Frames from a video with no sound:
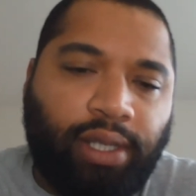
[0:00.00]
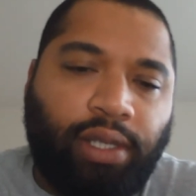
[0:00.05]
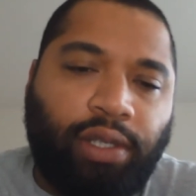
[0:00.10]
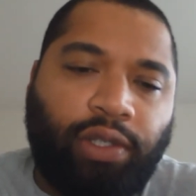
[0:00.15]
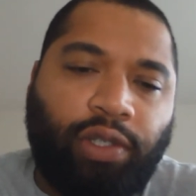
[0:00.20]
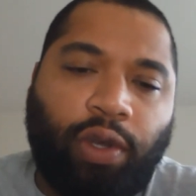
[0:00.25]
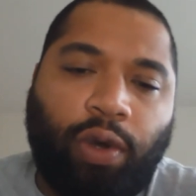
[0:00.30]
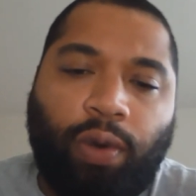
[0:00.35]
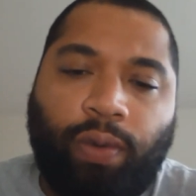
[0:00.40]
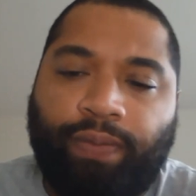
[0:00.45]

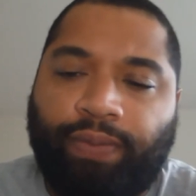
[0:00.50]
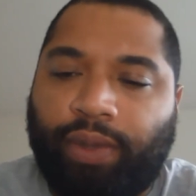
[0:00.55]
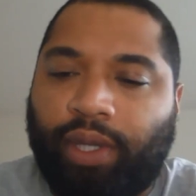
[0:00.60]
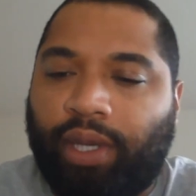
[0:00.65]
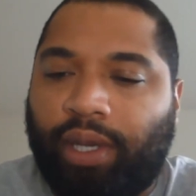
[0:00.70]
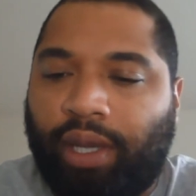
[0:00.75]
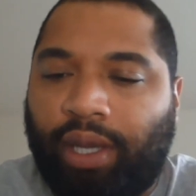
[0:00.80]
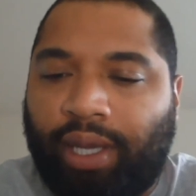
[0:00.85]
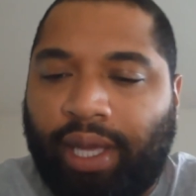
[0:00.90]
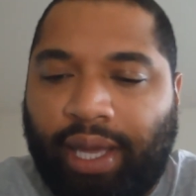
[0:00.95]
So
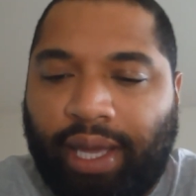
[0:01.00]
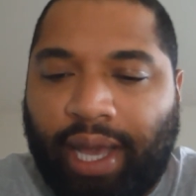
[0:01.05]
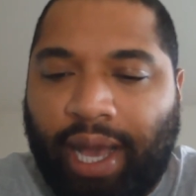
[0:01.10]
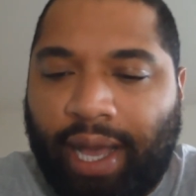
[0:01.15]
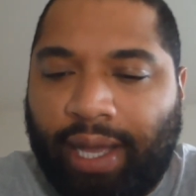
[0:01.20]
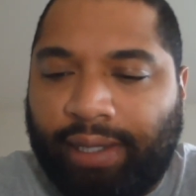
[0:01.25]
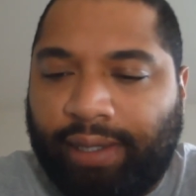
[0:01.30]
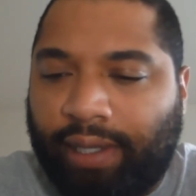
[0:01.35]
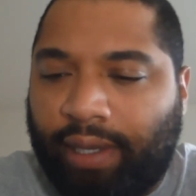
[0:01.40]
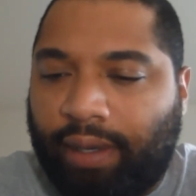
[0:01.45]
again,
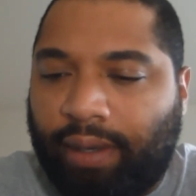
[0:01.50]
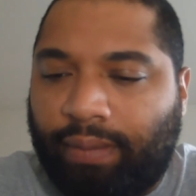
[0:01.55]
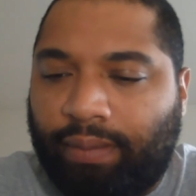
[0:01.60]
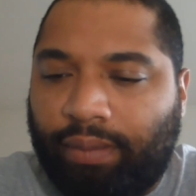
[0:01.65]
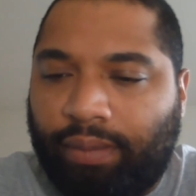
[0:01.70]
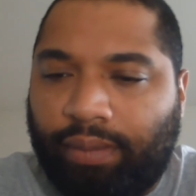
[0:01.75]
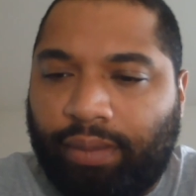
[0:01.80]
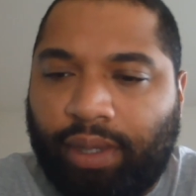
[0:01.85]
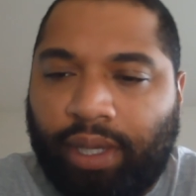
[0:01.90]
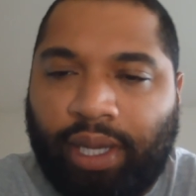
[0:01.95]
guys,
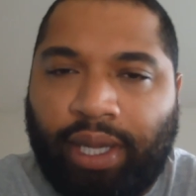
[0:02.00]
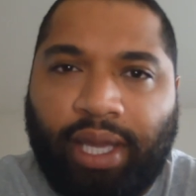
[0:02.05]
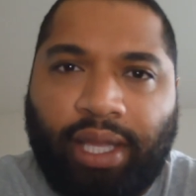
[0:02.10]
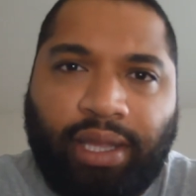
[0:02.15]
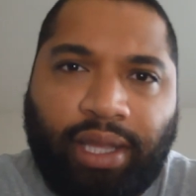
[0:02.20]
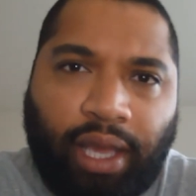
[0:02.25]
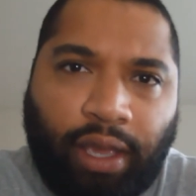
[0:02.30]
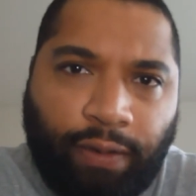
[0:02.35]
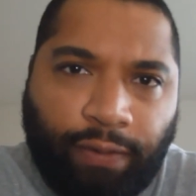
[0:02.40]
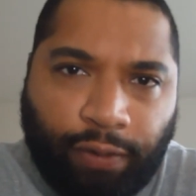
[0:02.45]
again,
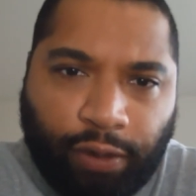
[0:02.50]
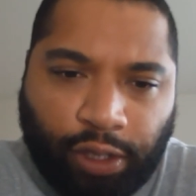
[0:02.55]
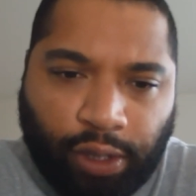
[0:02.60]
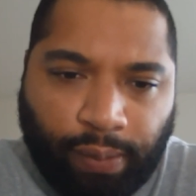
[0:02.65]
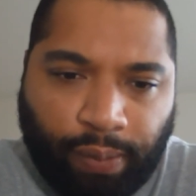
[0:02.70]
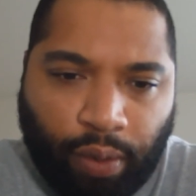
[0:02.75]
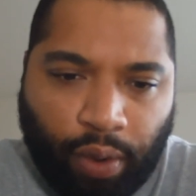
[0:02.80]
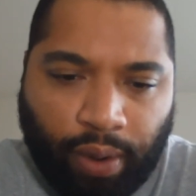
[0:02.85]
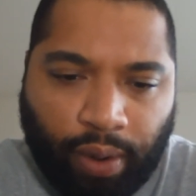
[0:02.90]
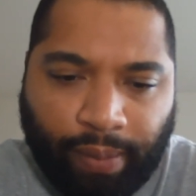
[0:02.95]
thank you for
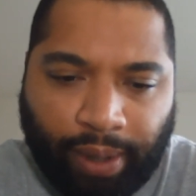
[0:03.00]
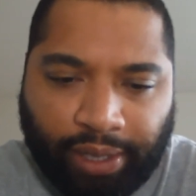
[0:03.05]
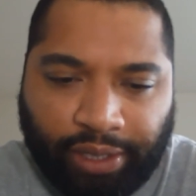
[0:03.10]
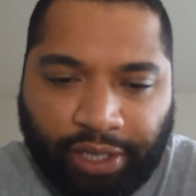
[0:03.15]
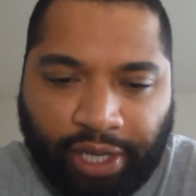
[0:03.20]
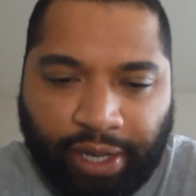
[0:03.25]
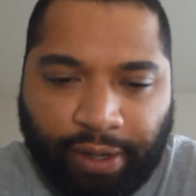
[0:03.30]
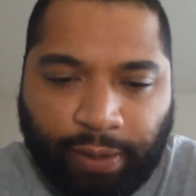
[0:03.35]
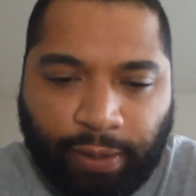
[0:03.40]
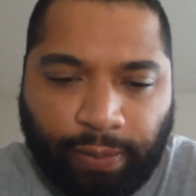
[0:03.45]
supporting my
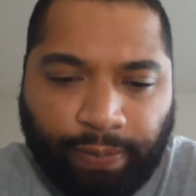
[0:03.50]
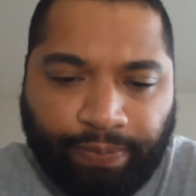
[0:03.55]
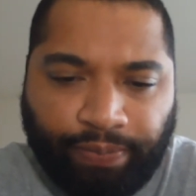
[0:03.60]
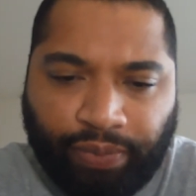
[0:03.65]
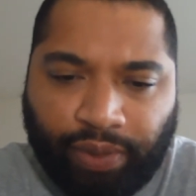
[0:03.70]
channel.